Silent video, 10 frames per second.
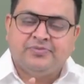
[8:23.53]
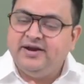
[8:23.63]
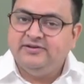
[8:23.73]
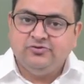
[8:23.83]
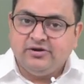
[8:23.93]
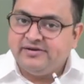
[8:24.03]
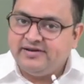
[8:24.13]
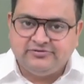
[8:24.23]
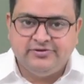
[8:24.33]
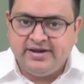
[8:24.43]
it is not
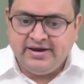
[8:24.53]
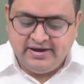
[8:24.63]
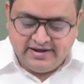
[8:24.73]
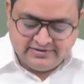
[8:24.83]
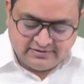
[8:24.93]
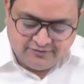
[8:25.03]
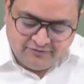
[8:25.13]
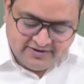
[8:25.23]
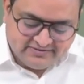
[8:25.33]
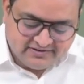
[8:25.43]
residuary in nature.
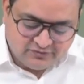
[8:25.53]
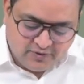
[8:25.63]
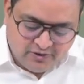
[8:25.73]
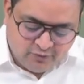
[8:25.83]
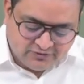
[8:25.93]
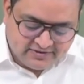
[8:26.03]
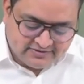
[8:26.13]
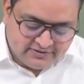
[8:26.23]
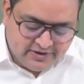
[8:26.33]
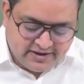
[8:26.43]
56(1) was
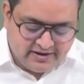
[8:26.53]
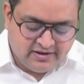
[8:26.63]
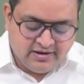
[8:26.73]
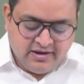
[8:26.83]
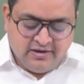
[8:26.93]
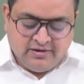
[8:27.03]
residuary.